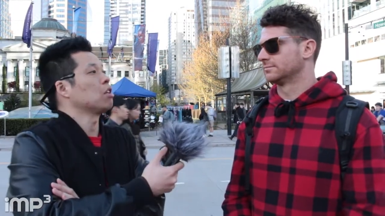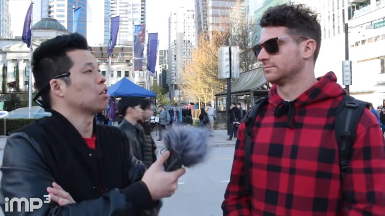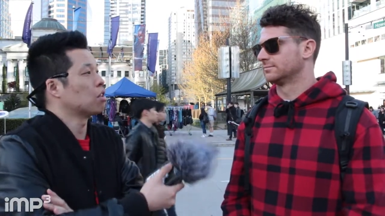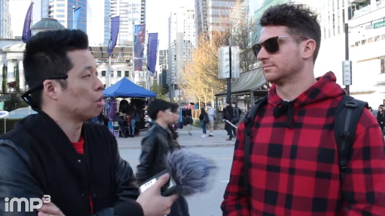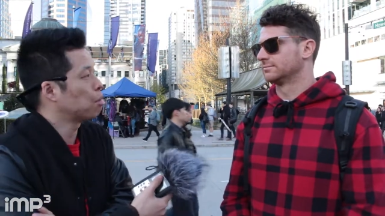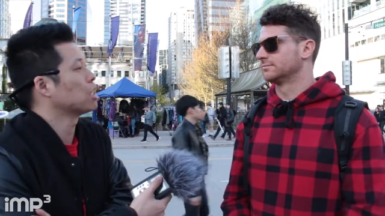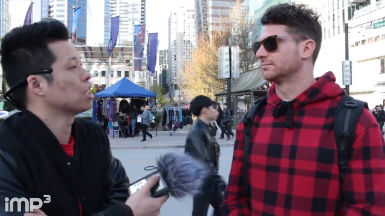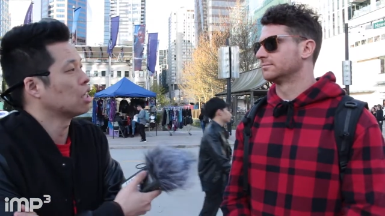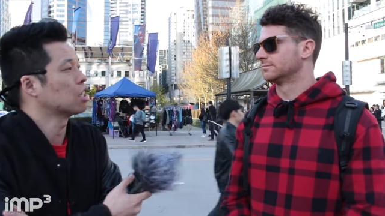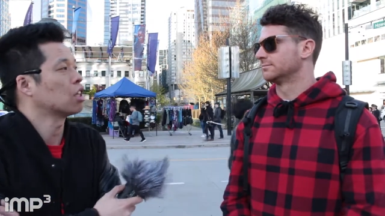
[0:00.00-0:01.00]
Speaker 1: your opinion
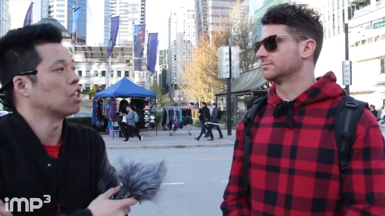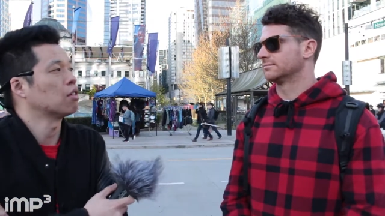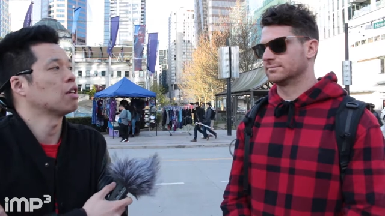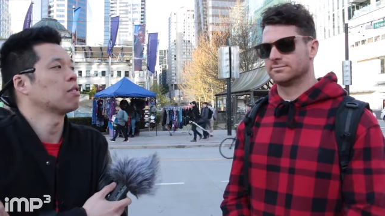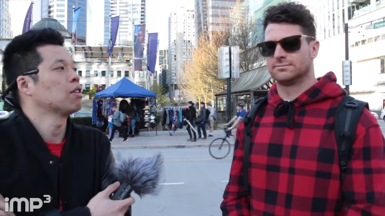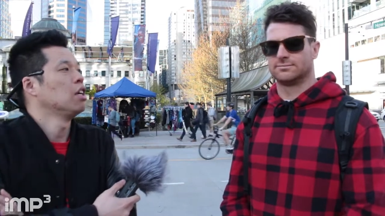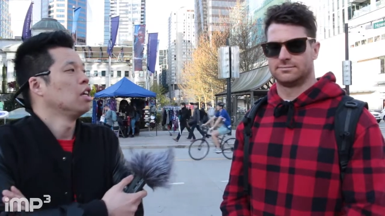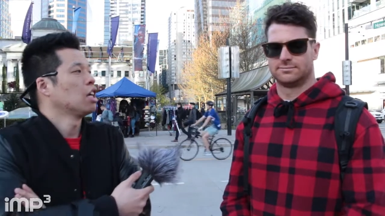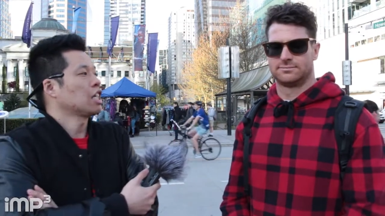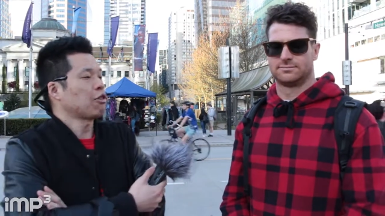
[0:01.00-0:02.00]
is on it, right?
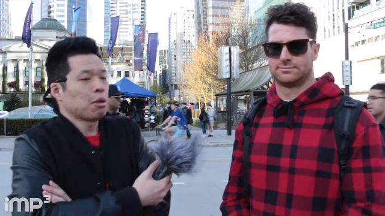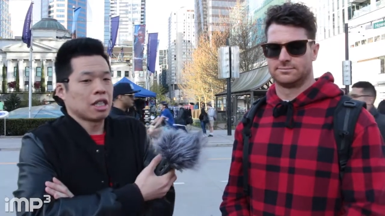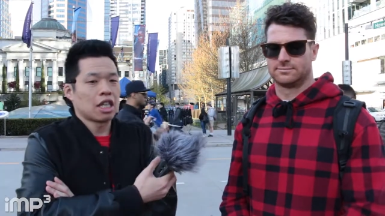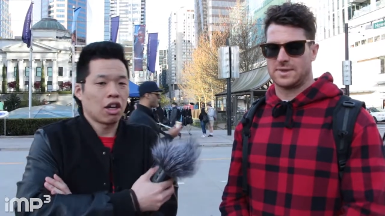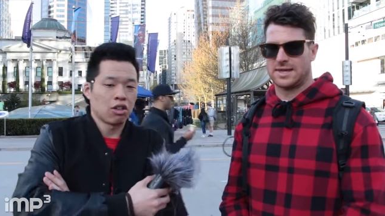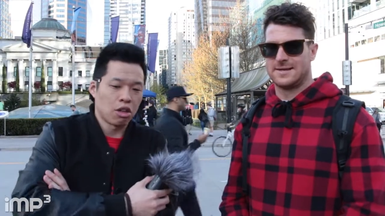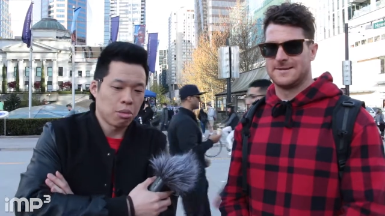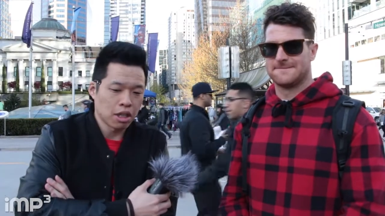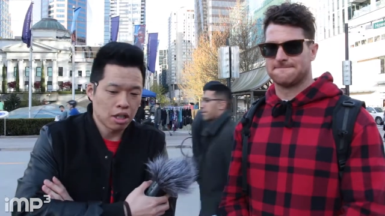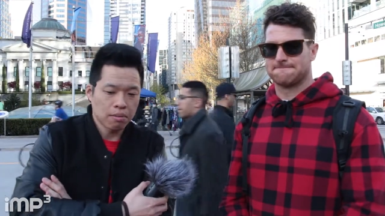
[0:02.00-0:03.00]
Because everybody's entitled to their
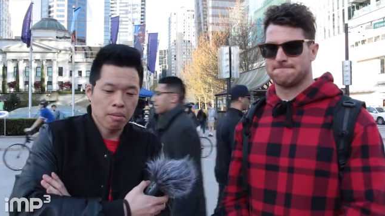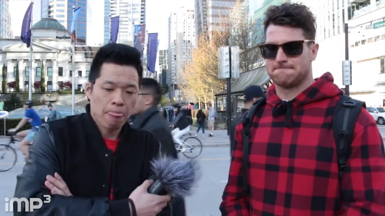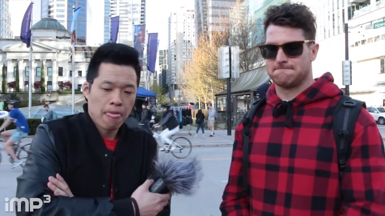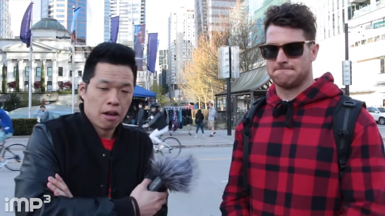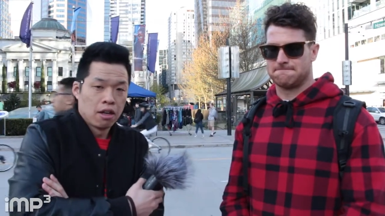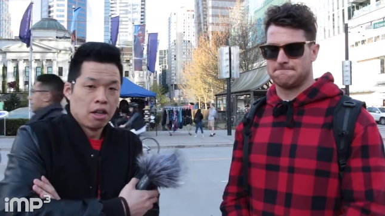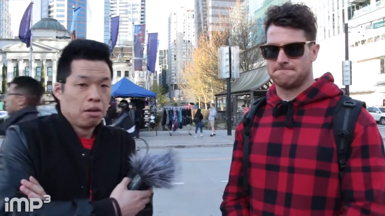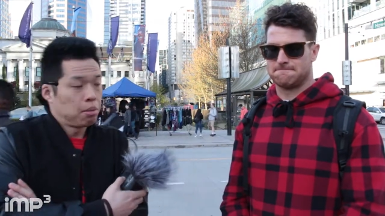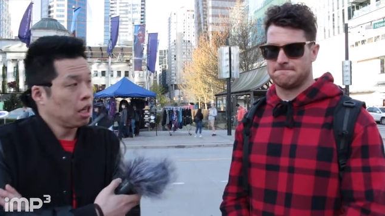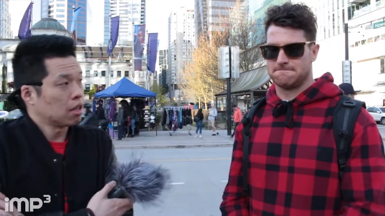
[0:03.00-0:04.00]
opinion.
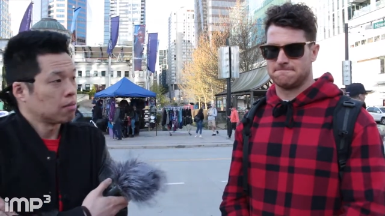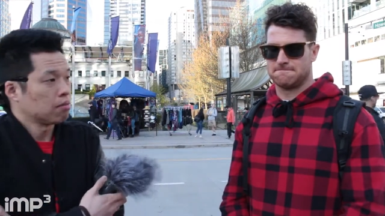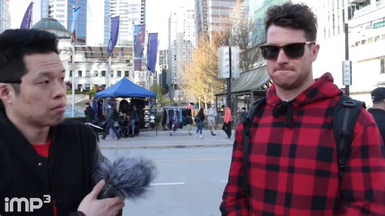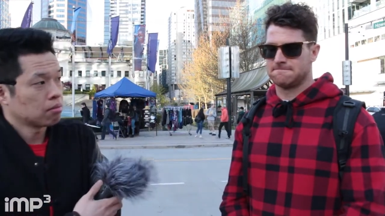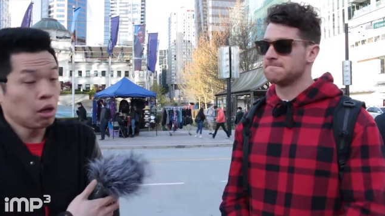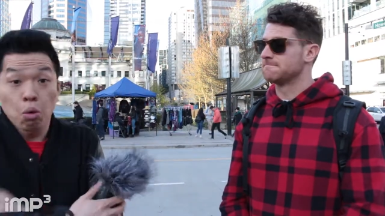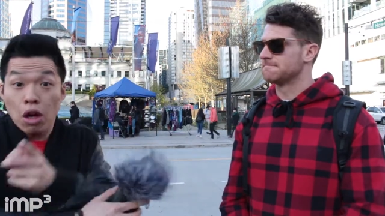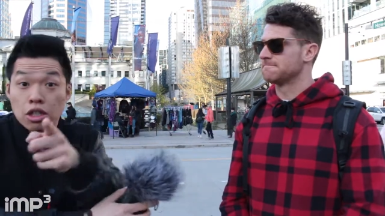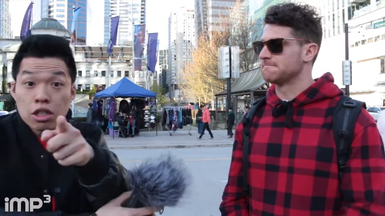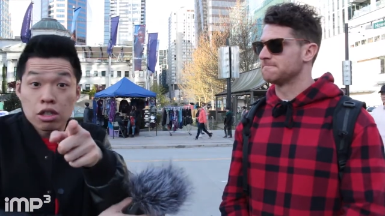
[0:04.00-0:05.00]
But yeah, yeah,
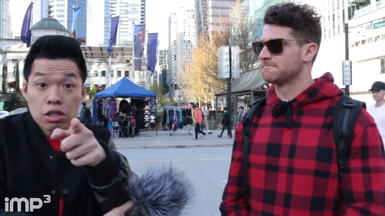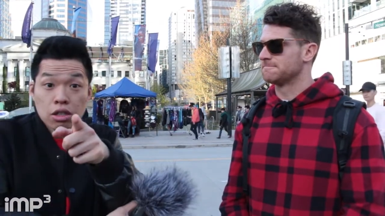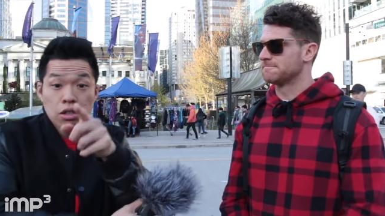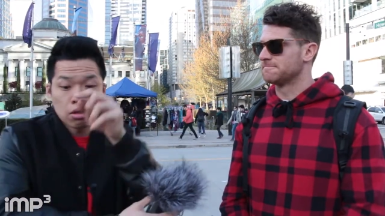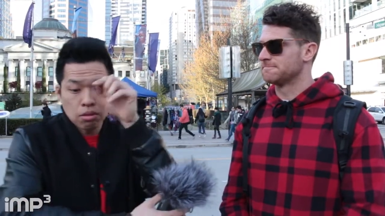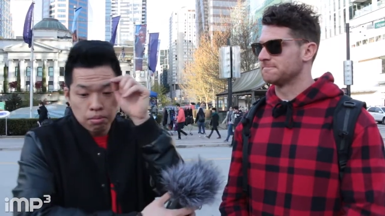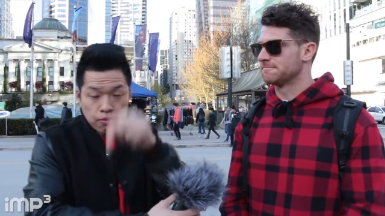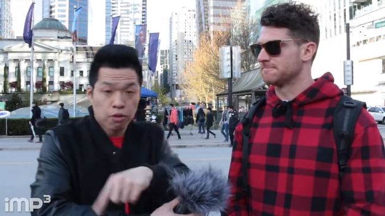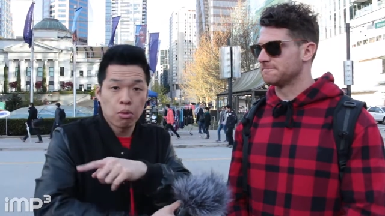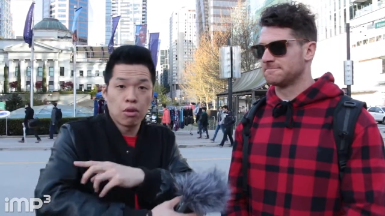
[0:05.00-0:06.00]
watch
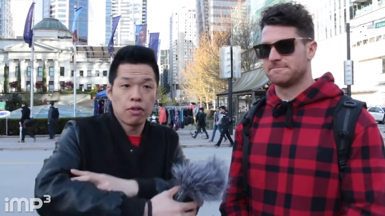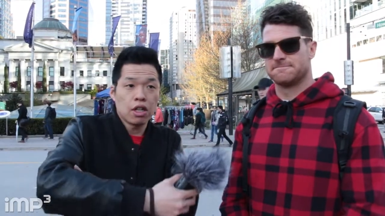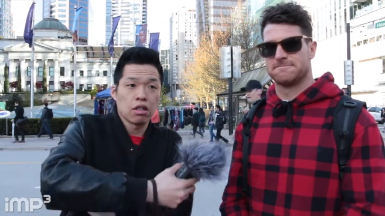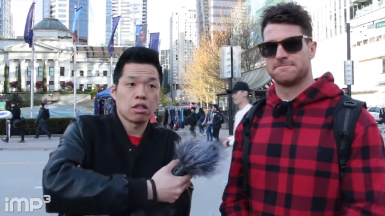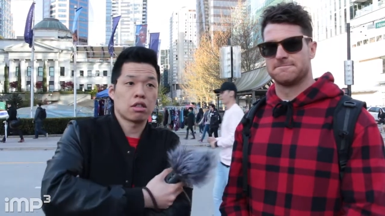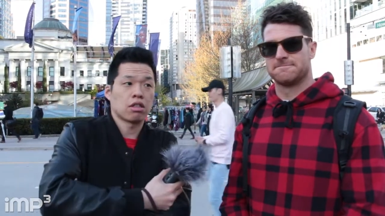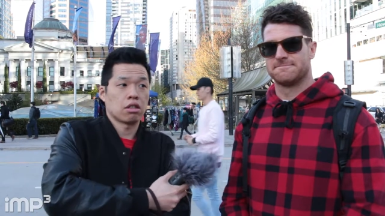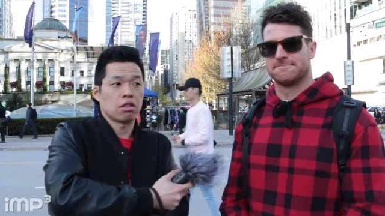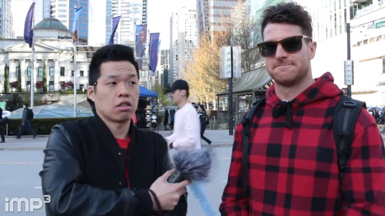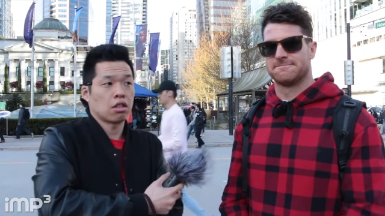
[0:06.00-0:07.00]
for more videos
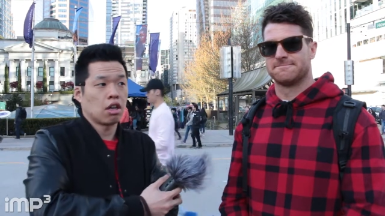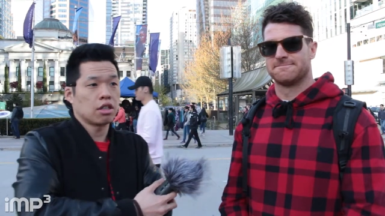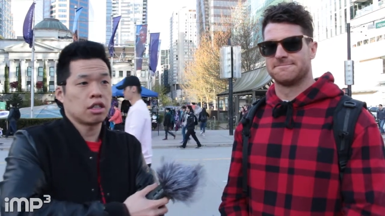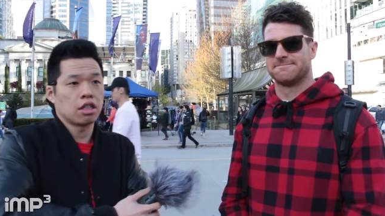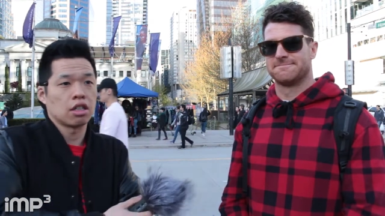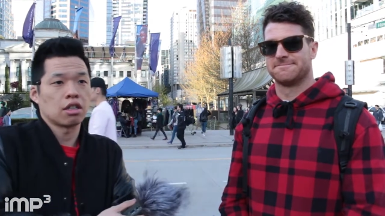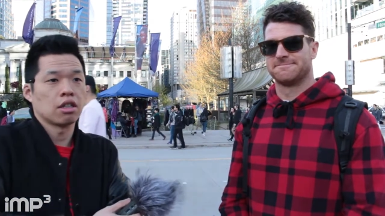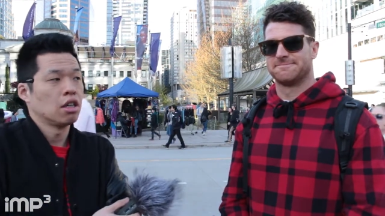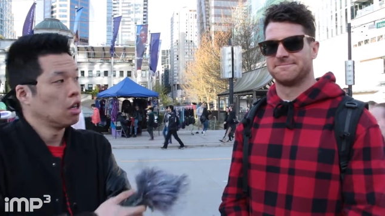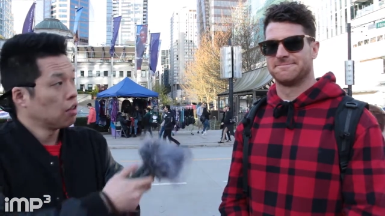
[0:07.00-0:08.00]
constantly.
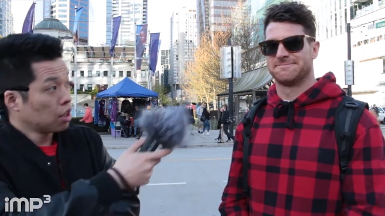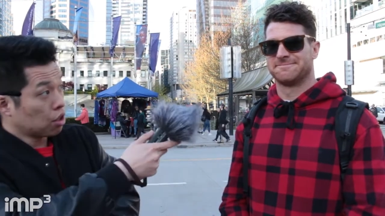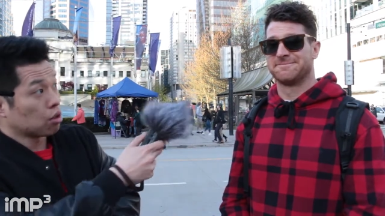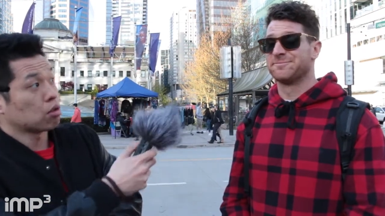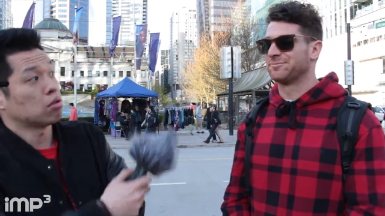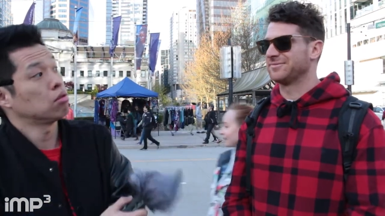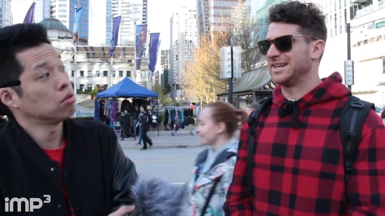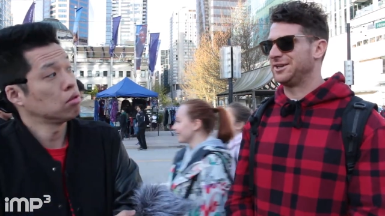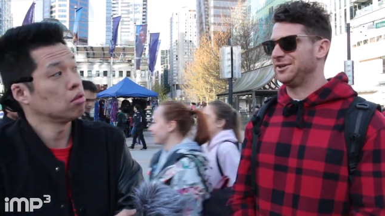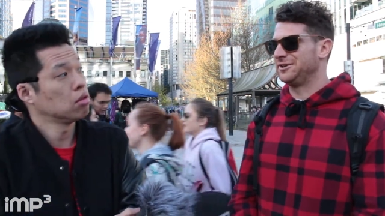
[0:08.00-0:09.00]
Thank you.
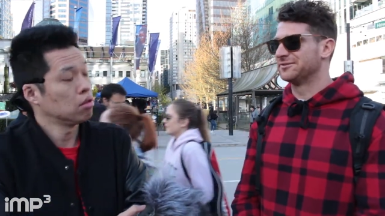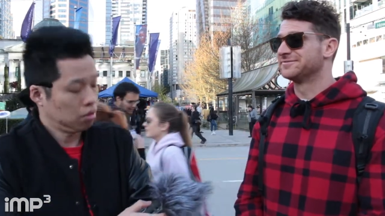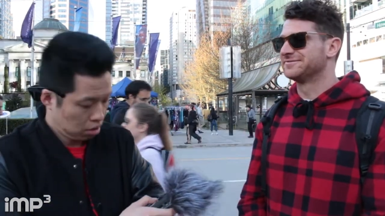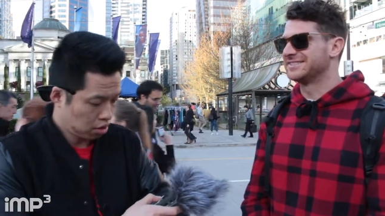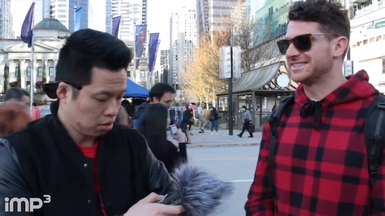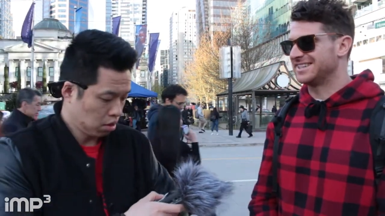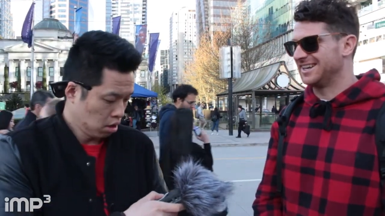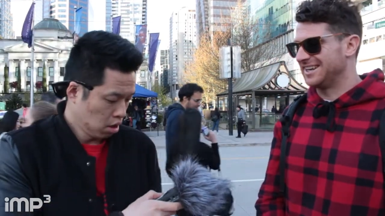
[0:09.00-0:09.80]
Thank you. See you